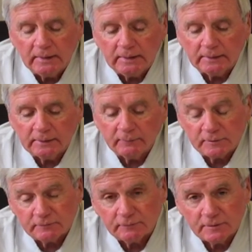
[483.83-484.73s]
and it
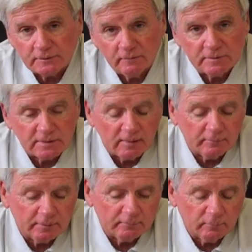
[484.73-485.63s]
was the first
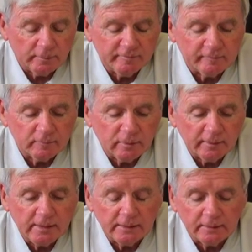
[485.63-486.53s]
overtime that we've ever
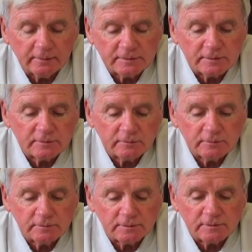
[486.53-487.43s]
played here since
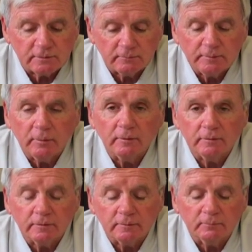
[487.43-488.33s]
the
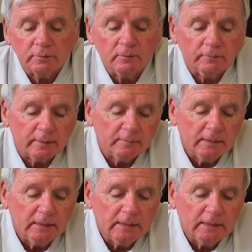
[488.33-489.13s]
rebirth of the program.